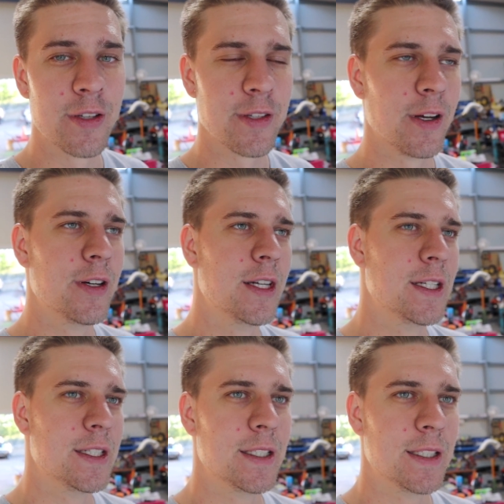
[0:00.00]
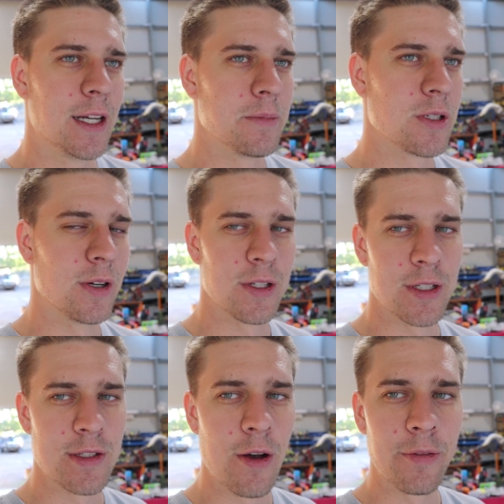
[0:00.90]
So I'm sort of
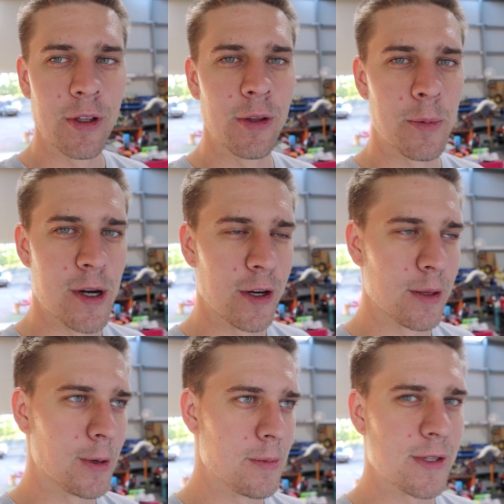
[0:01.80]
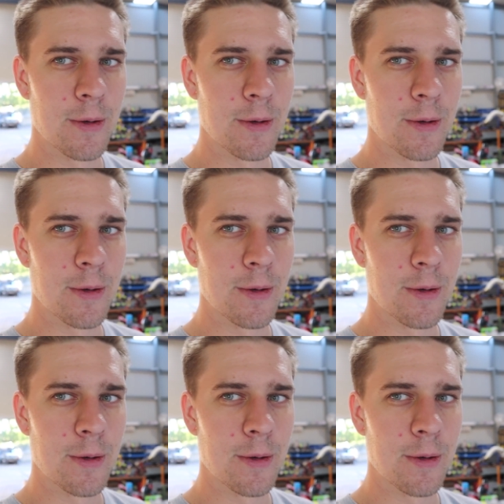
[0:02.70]
just not feeling the wiring at the moment,